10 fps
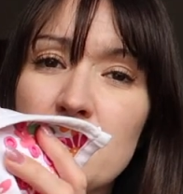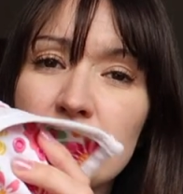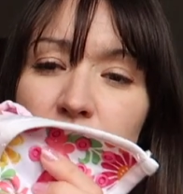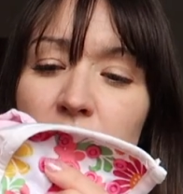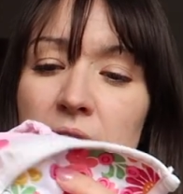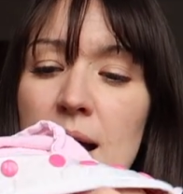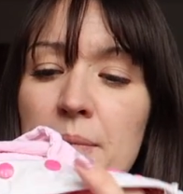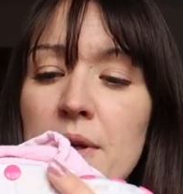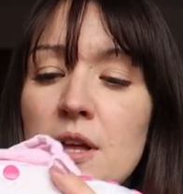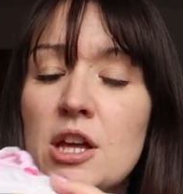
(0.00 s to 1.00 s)
outer
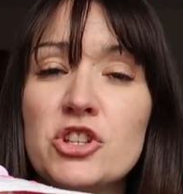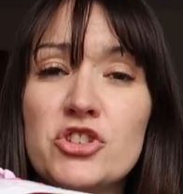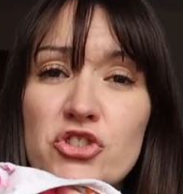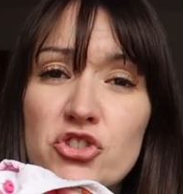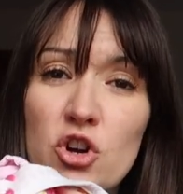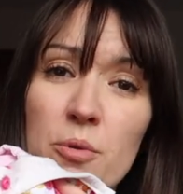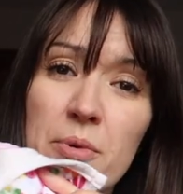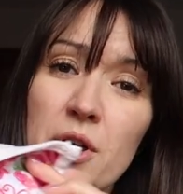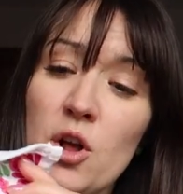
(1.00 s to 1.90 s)
wrap to stop